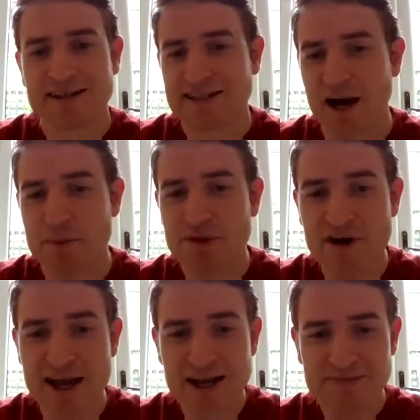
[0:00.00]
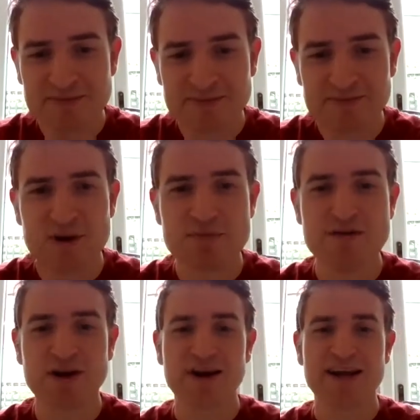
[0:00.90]
Type 3, we're
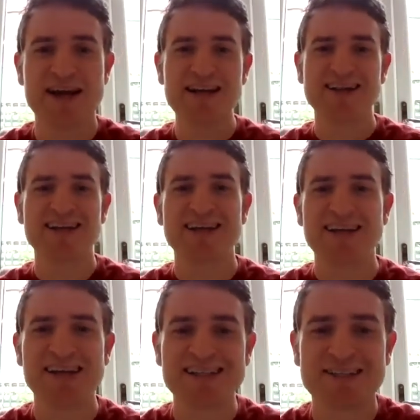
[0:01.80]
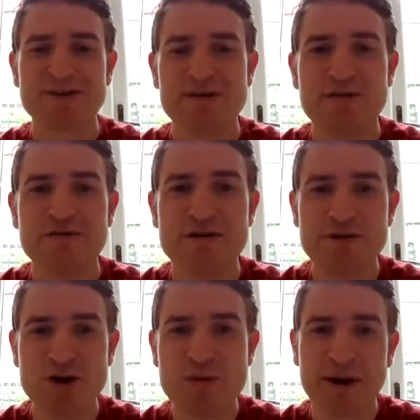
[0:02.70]
moving on here, is
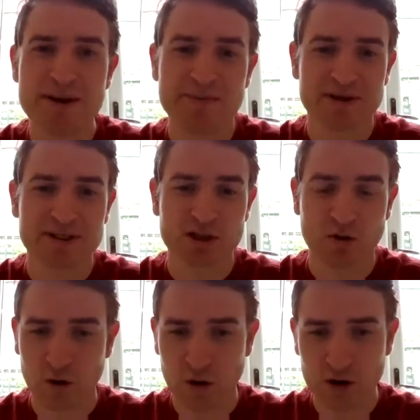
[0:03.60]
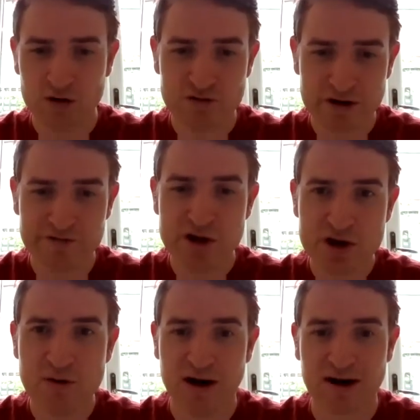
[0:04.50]
review papers or
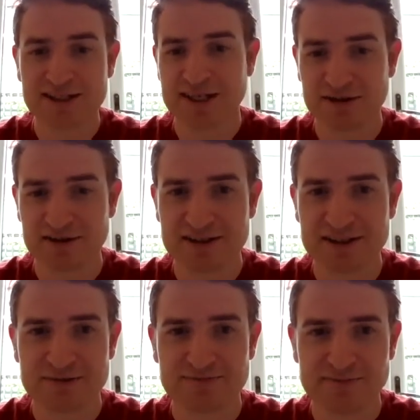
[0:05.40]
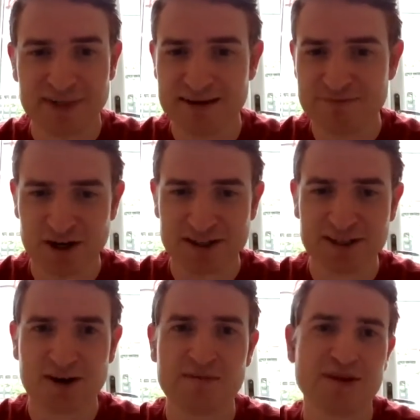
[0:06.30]
review articles in
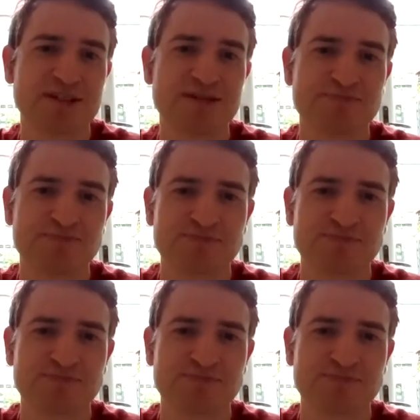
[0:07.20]
inverted commas.